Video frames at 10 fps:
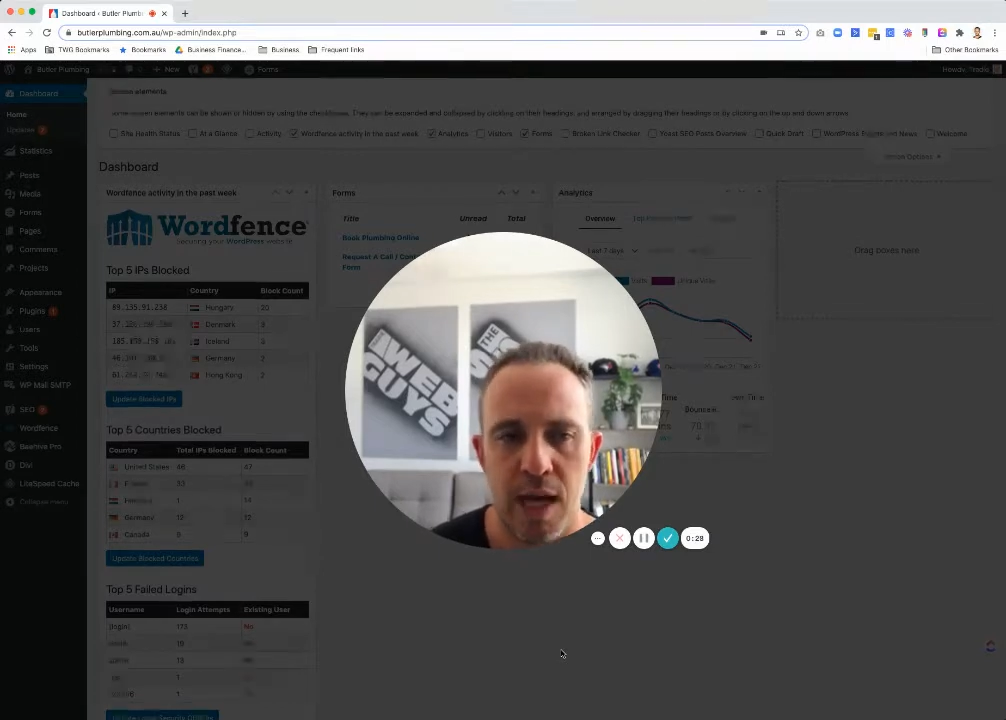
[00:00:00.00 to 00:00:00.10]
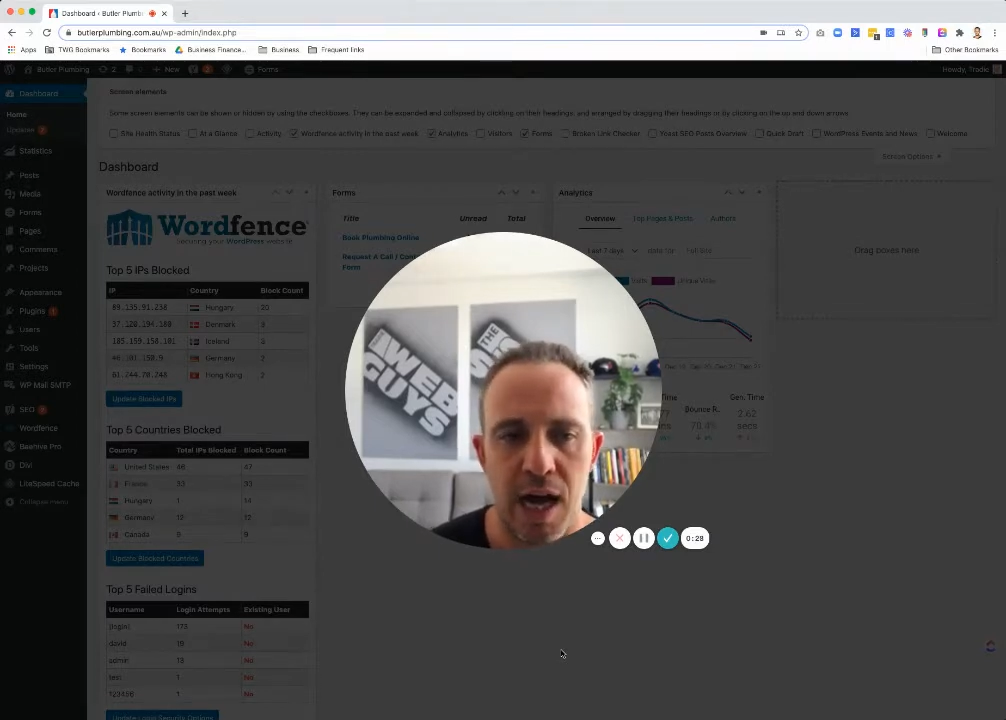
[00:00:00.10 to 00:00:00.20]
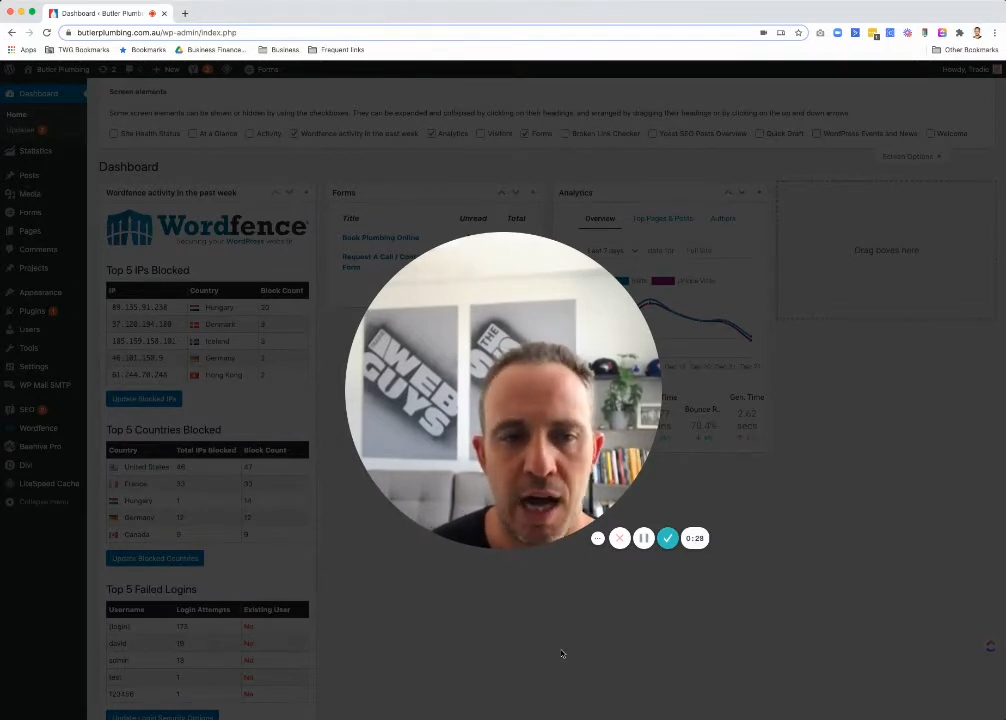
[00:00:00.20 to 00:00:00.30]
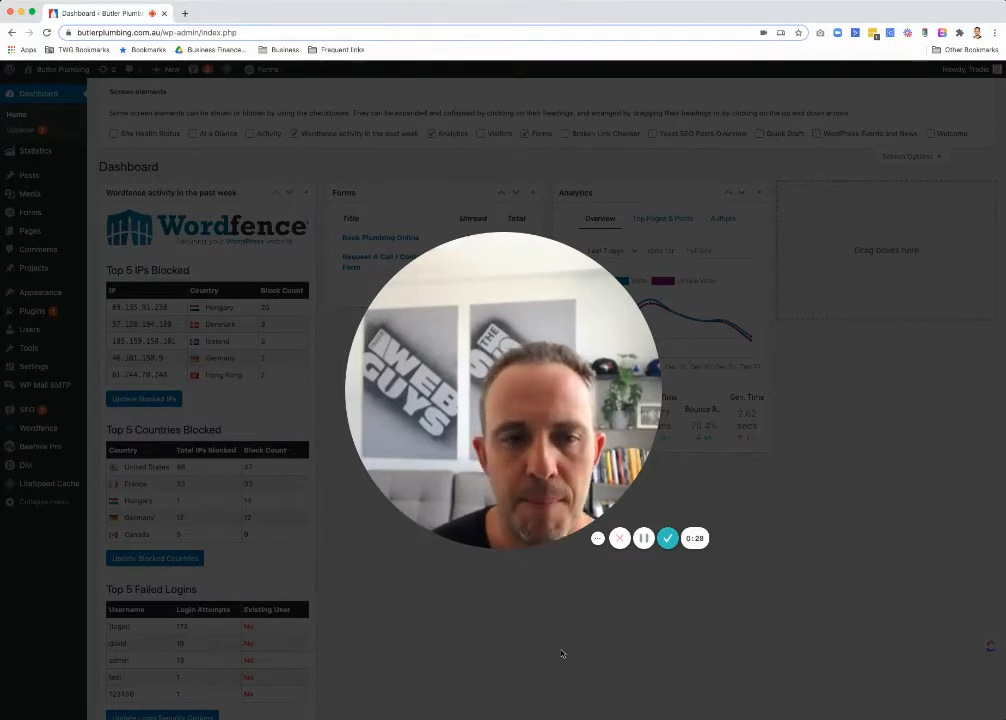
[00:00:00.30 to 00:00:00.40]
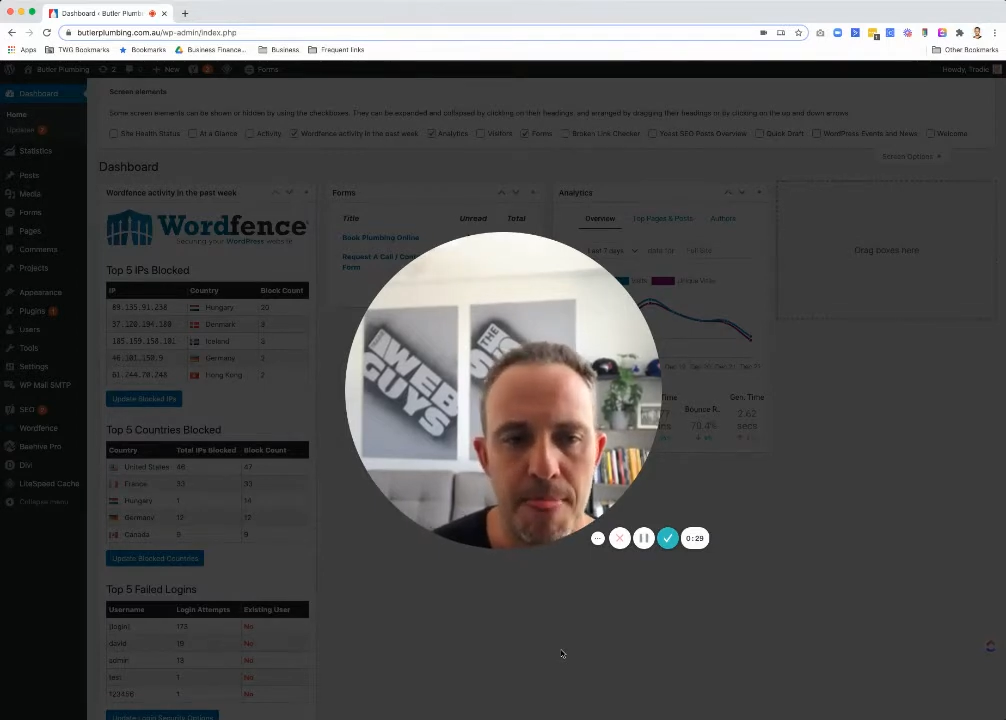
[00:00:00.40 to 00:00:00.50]

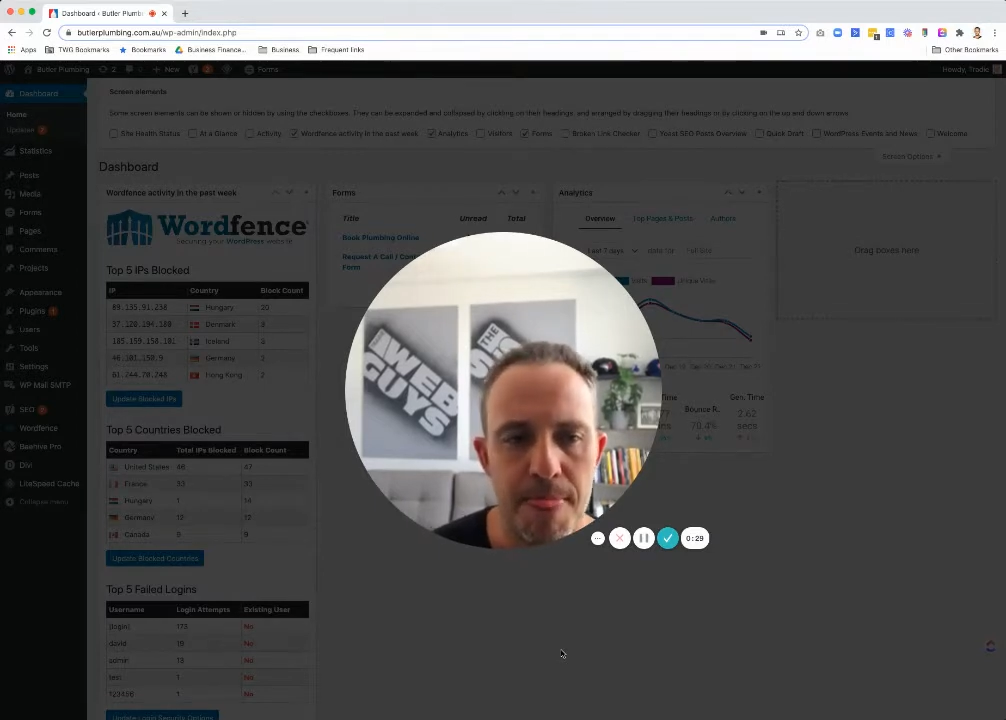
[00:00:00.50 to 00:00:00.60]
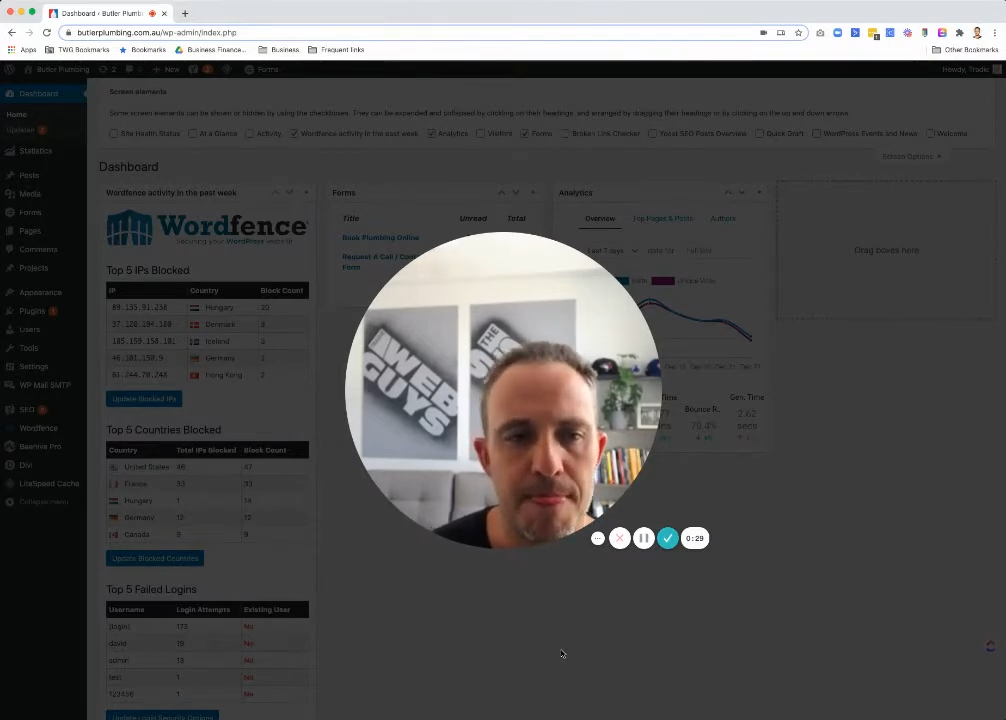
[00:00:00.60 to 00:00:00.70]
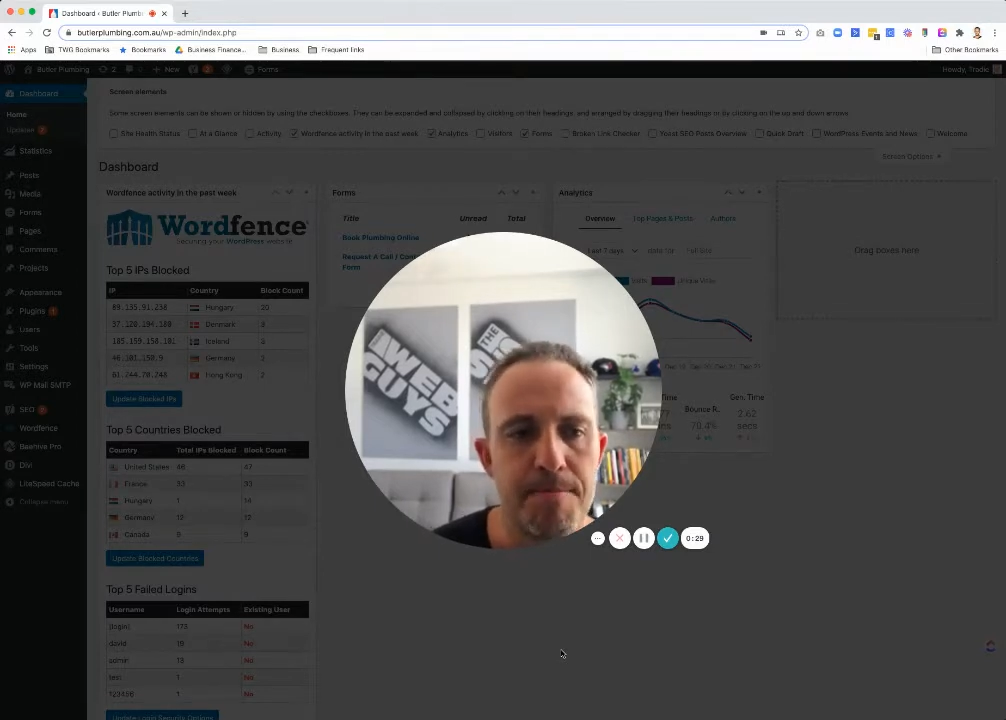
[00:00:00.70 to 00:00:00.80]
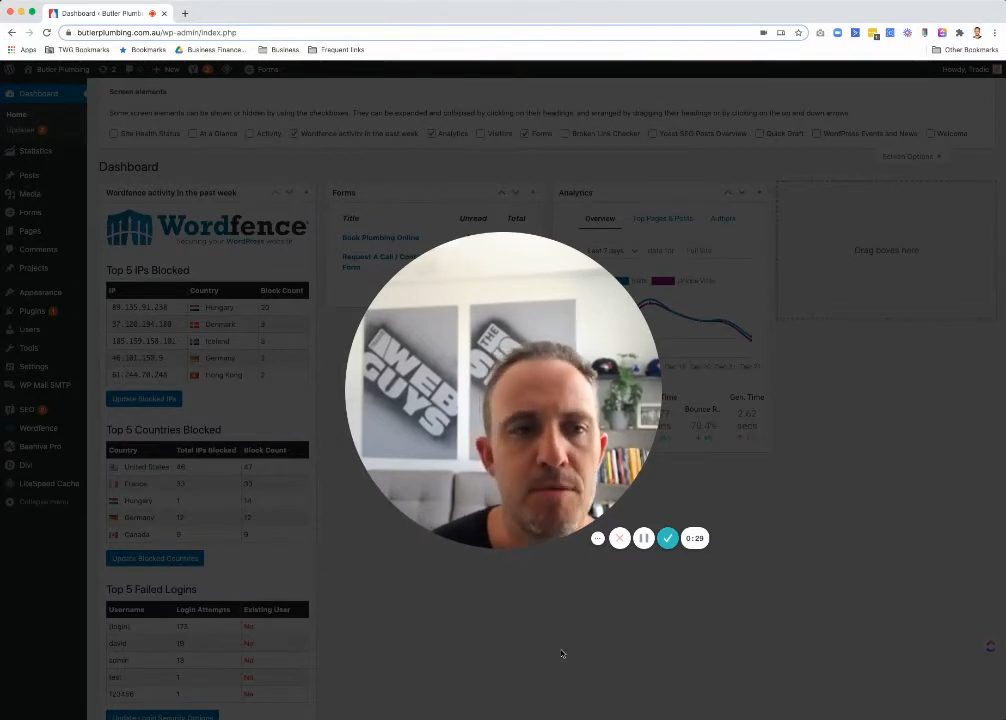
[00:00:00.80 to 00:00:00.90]
And